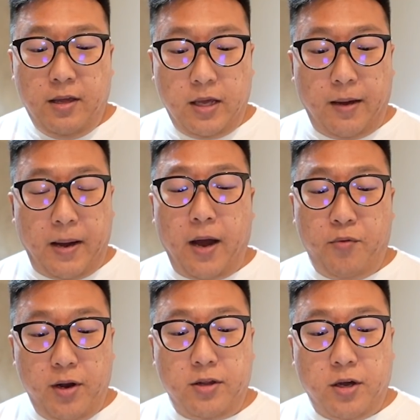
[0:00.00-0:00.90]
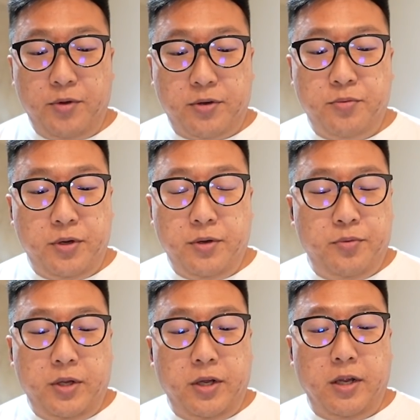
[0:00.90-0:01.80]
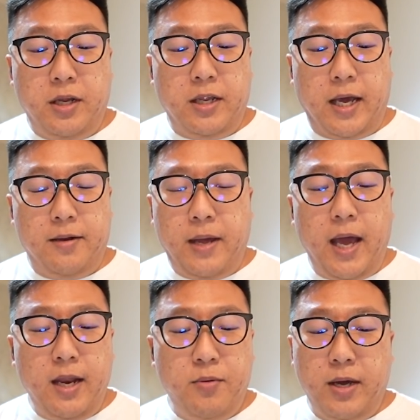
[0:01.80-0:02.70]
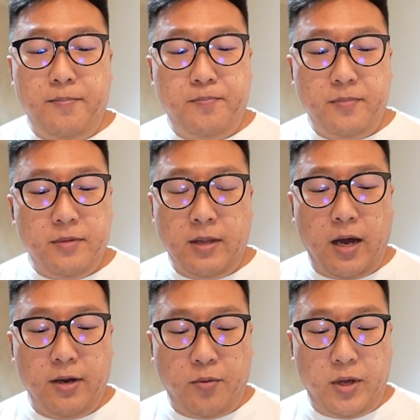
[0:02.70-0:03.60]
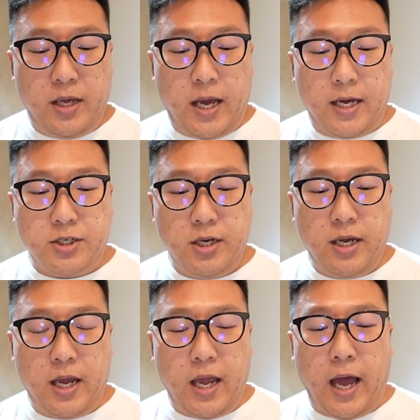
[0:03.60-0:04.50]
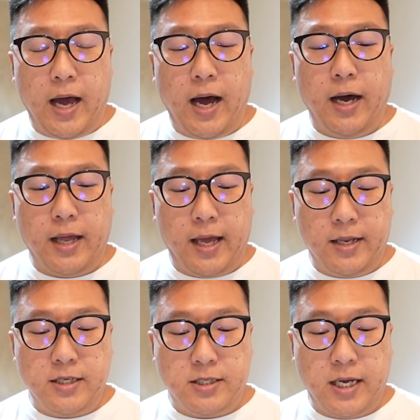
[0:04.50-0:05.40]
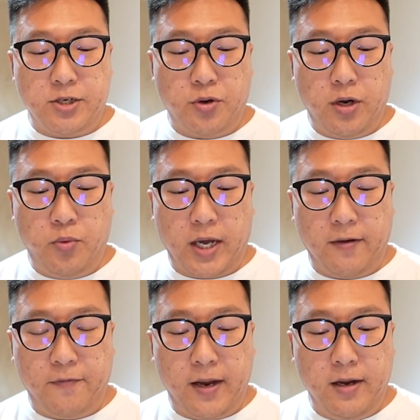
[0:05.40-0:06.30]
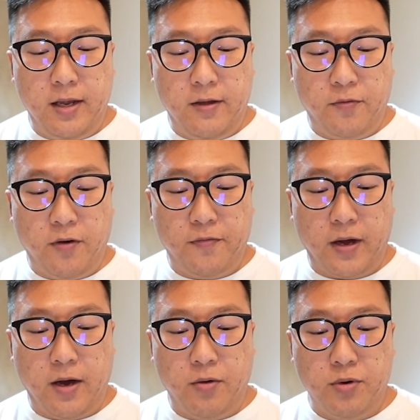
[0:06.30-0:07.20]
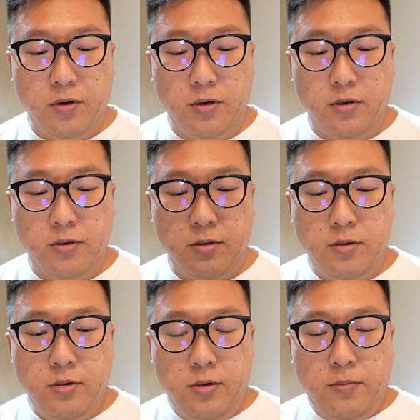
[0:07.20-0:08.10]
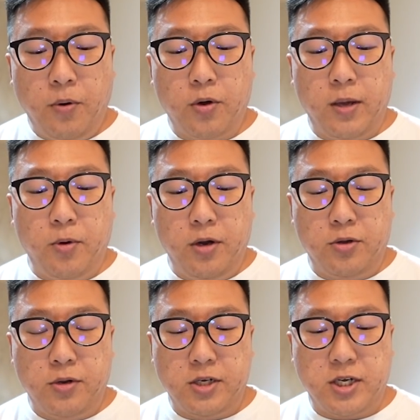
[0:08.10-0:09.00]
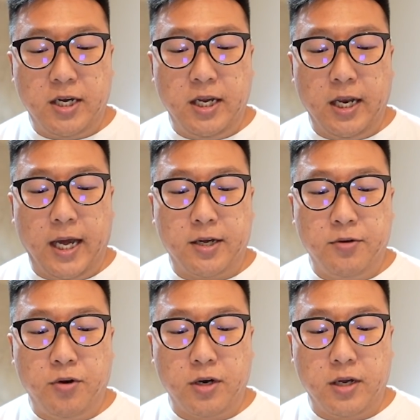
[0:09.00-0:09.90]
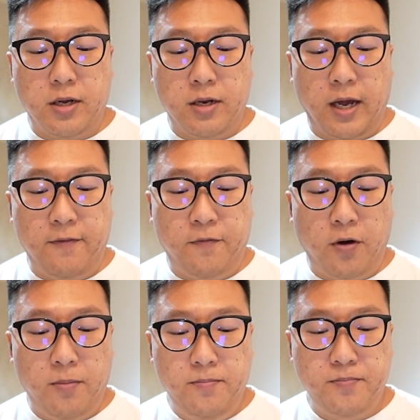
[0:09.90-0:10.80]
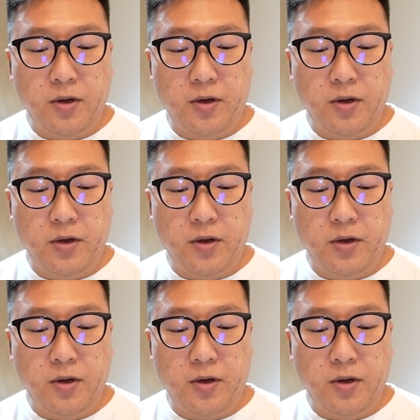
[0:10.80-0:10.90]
Yeah, I really thought we didn't need that. Anyway, now that we actually are at this stage already, we can finally evolve our Pokemon into the shiny Lycanroc, the night form.